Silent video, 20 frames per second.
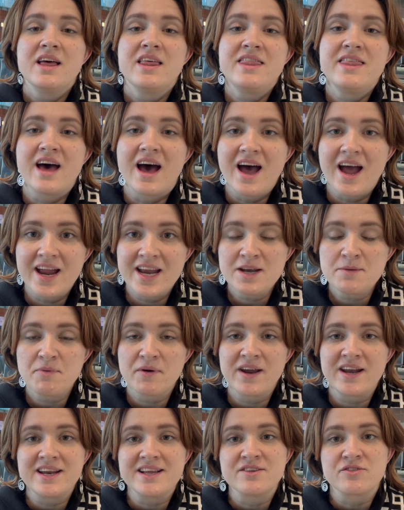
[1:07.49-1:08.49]
the
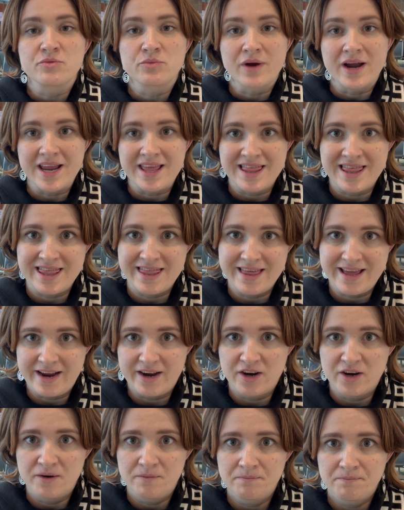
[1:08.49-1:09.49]
hindbrain is right
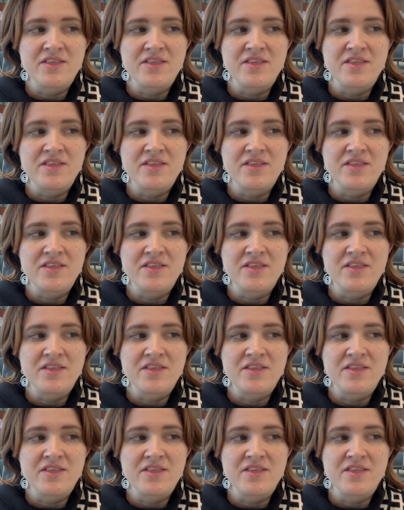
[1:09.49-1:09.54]
there.